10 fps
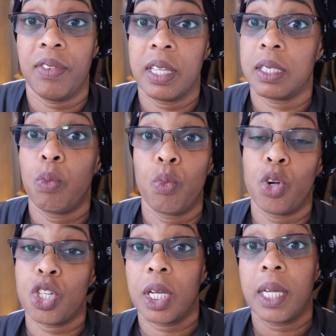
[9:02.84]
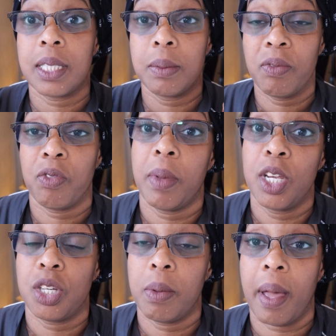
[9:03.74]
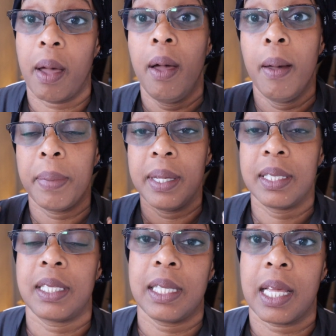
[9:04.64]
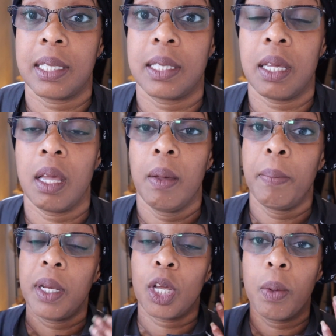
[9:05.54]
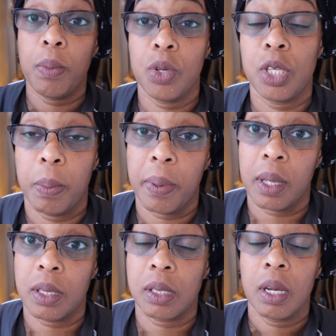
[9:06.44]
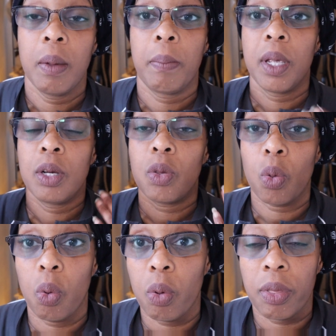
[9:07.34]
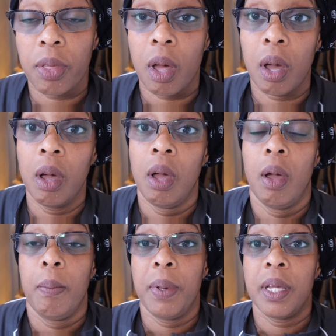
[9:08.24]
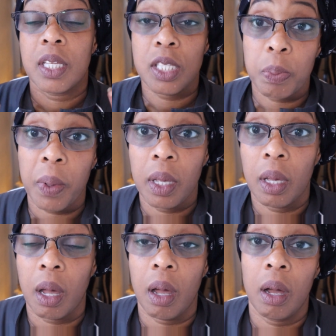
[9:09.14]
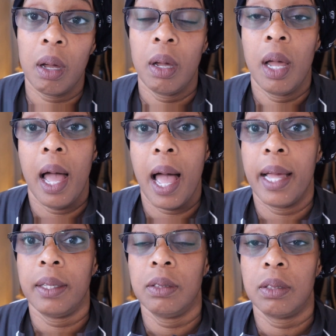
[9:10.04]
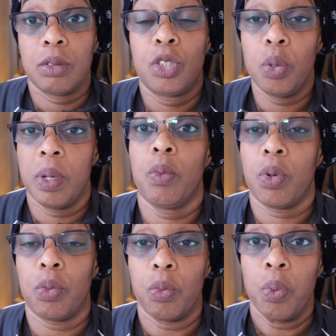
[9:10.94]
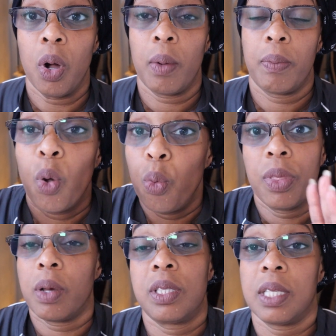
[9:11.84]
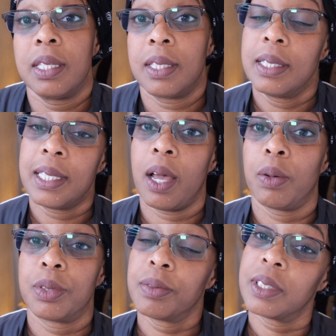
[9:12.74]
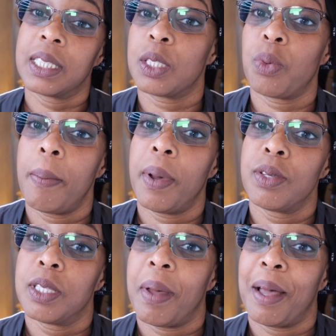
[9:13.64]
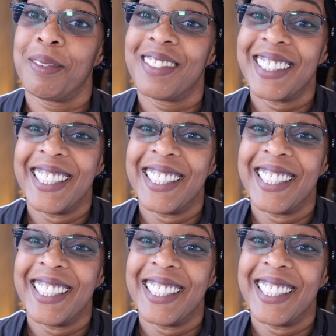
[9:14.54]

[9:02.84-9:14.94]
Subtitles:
things and watch and get some information about being dyslexic, being a community person, being an author, being a speaker, and doing what all those things entails, because that's what I post about.